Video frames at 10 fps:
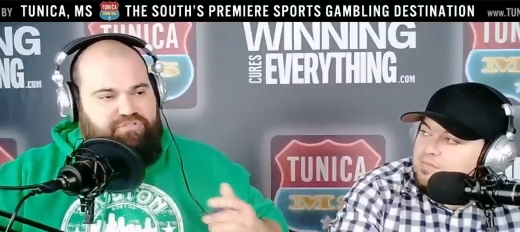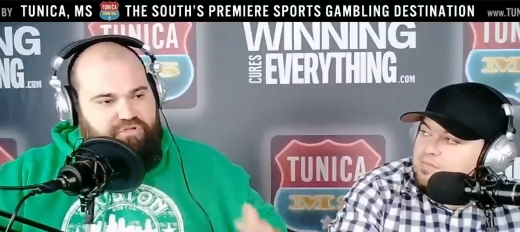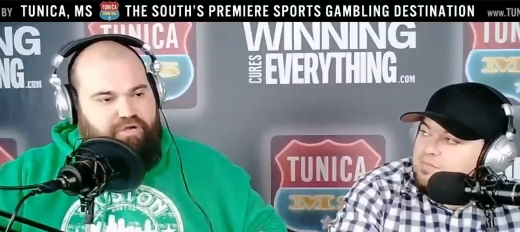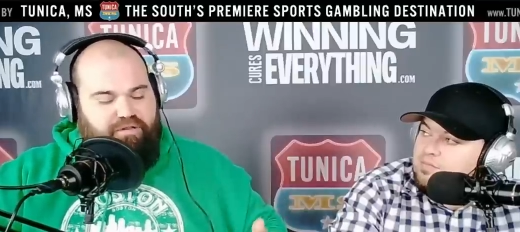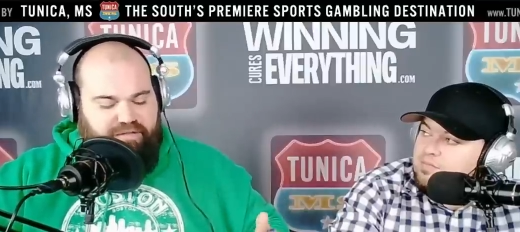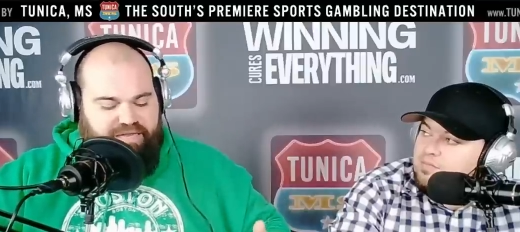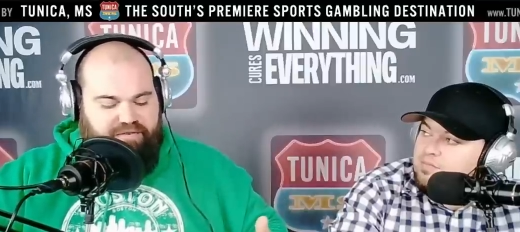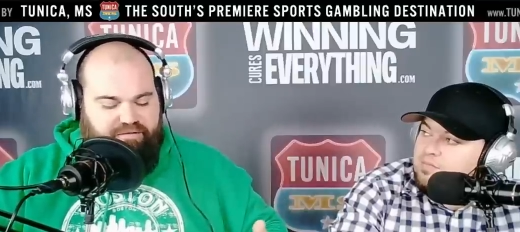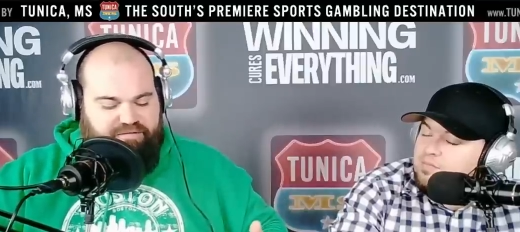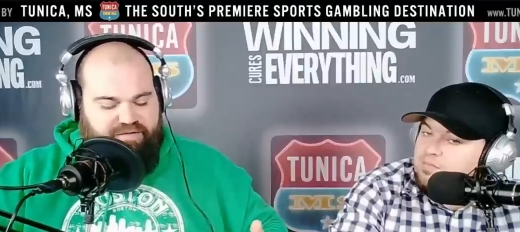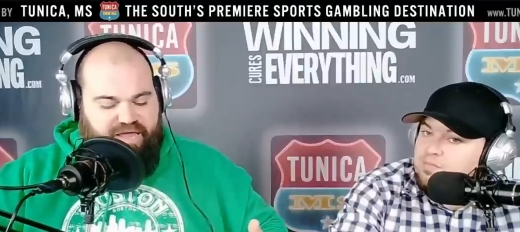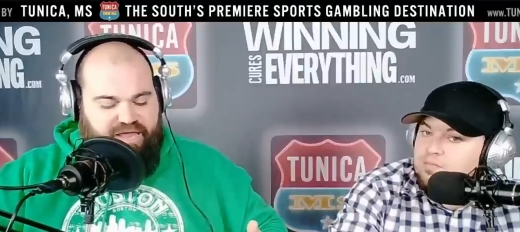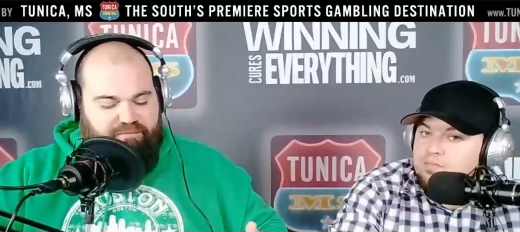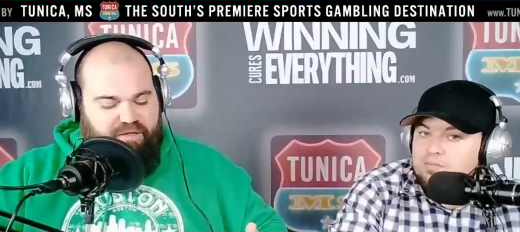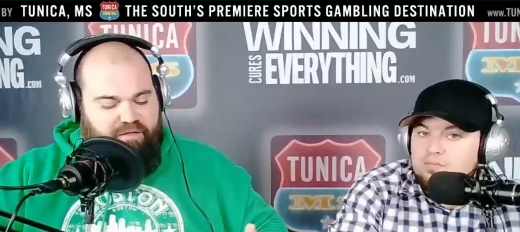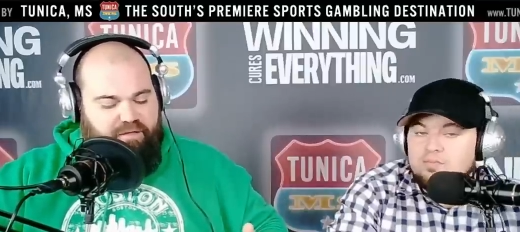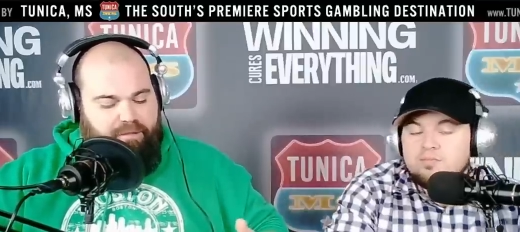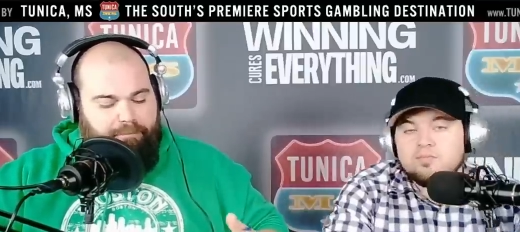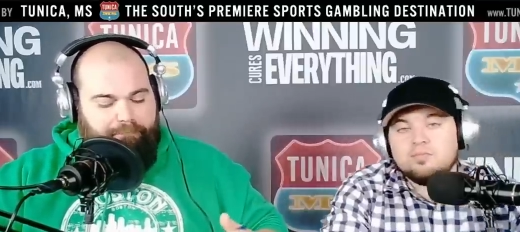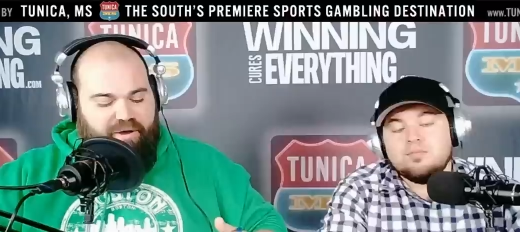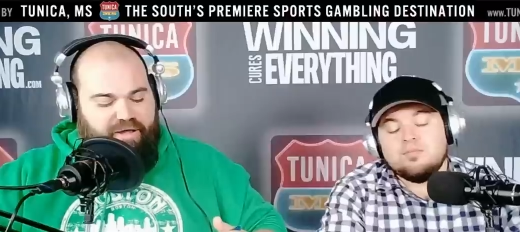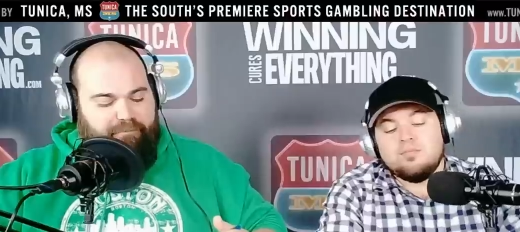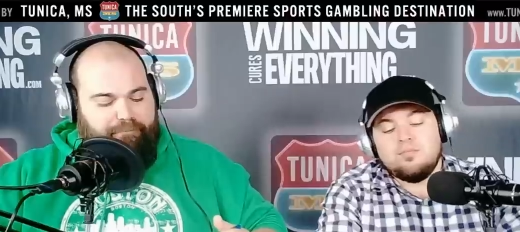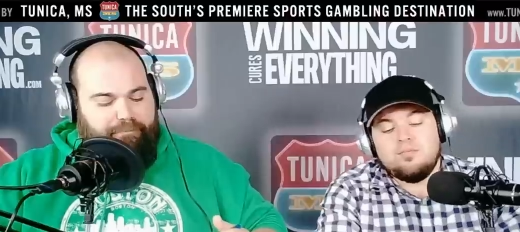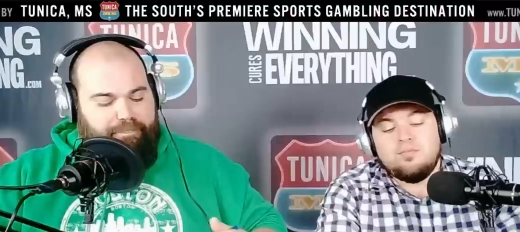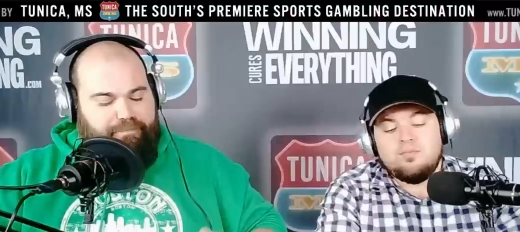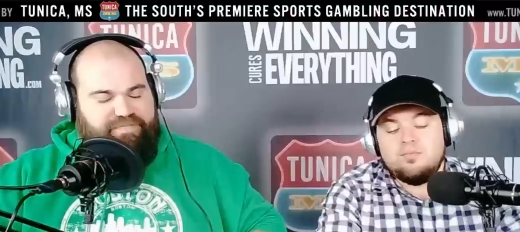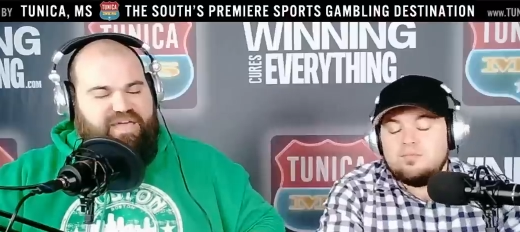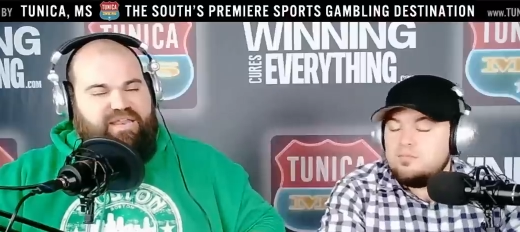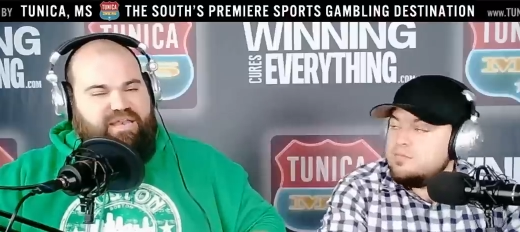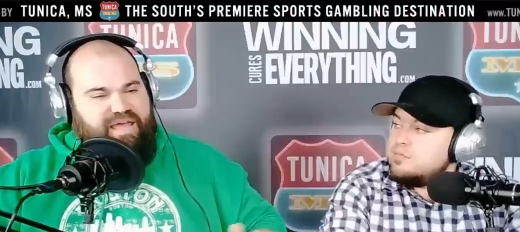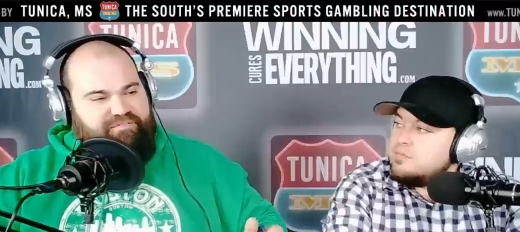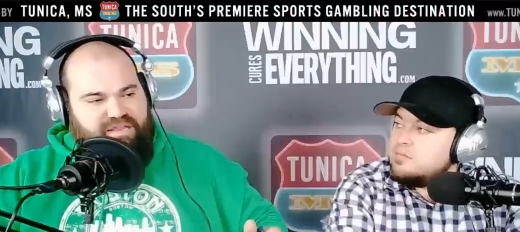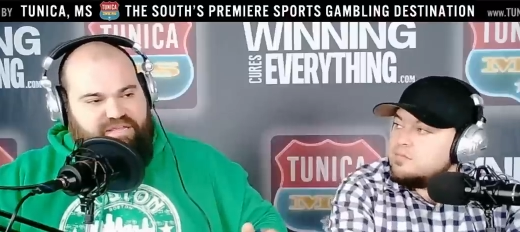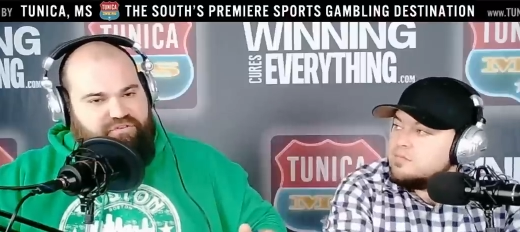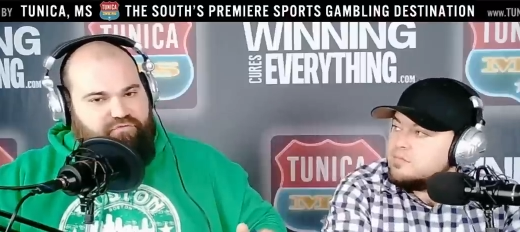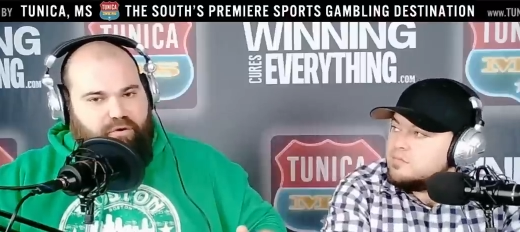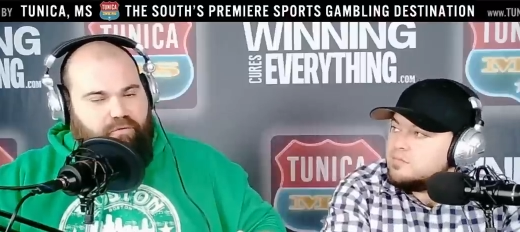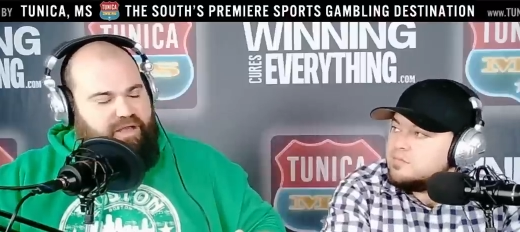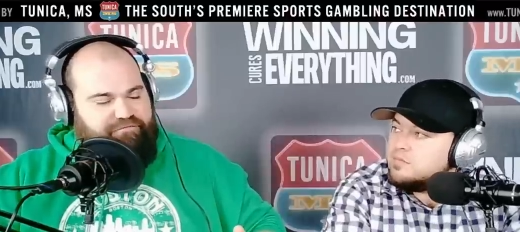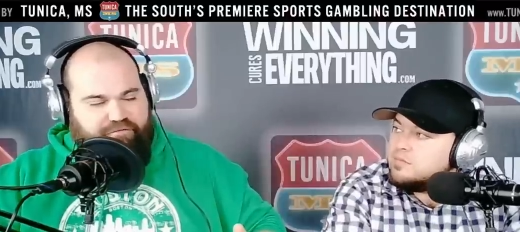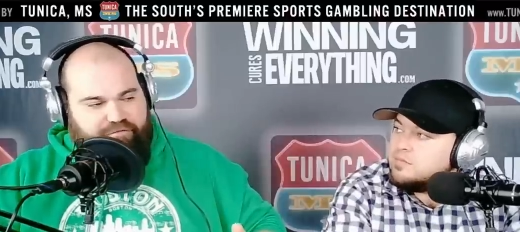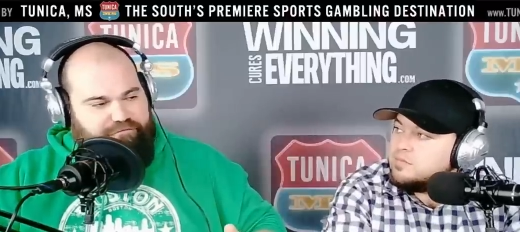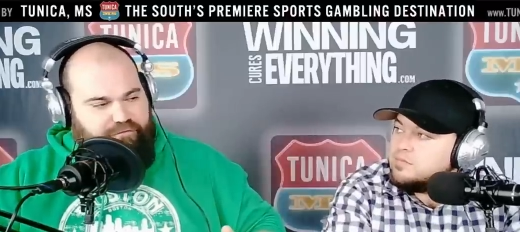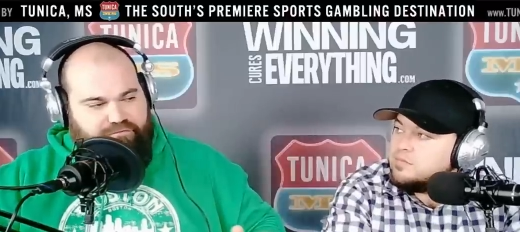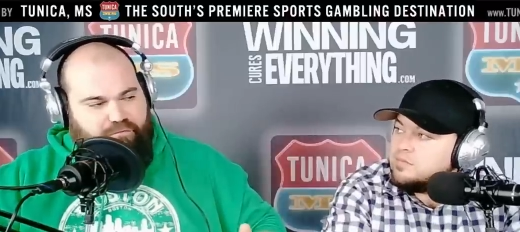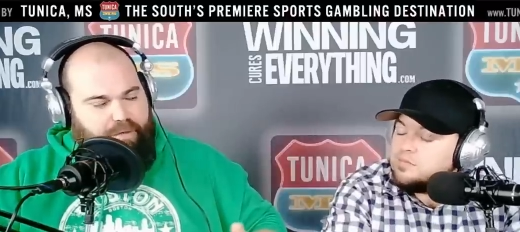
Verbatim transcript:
Speaker 1: took a lead in this game, but but they didn't have any control after the first.